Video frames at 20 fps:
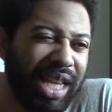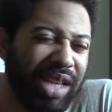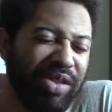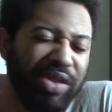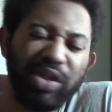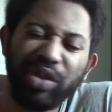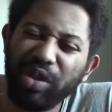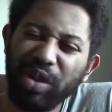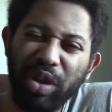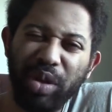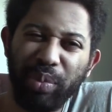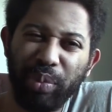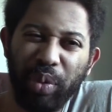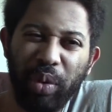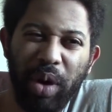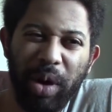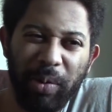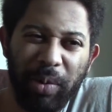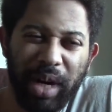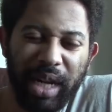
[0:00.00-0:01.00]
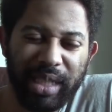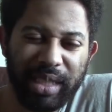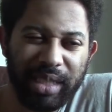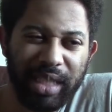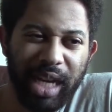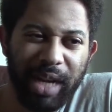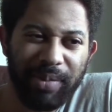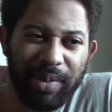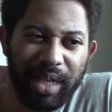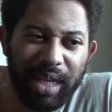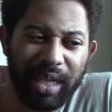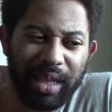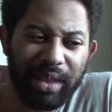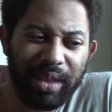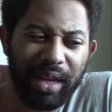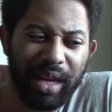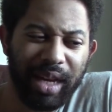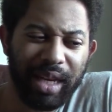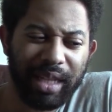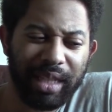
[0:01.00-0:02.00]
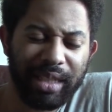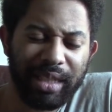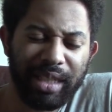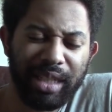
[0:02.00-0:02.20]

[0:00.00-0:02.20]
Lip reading: there's a certain point where I stopped and I thought,